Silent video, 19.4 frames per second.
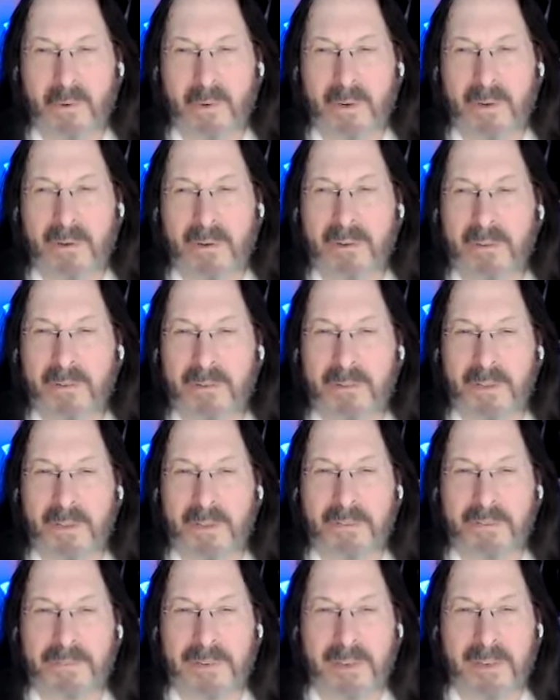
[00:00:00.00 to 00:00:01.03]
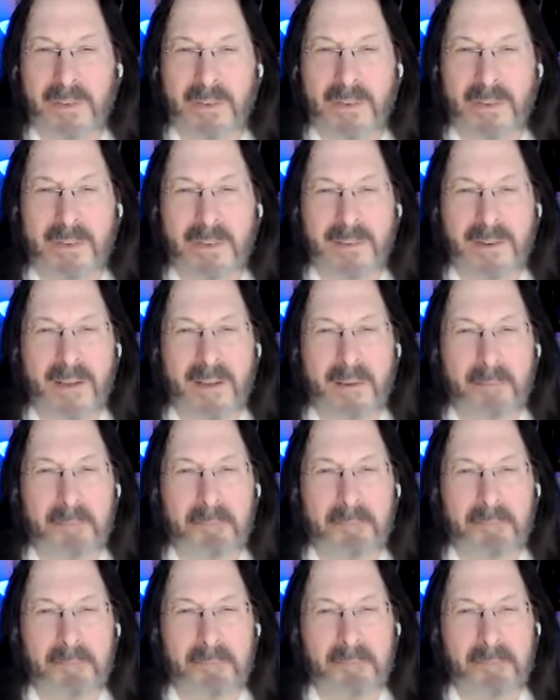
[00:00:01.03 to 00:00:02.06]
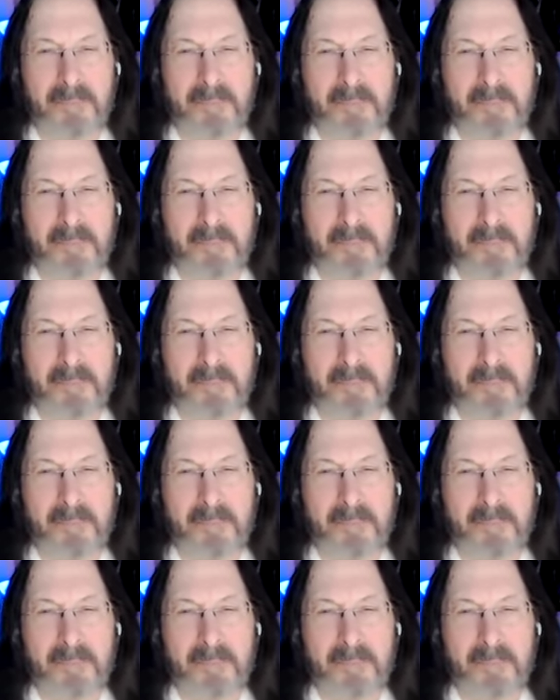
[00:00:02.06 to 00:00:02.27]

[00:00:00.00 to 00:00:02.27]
Or do you feel a little numb?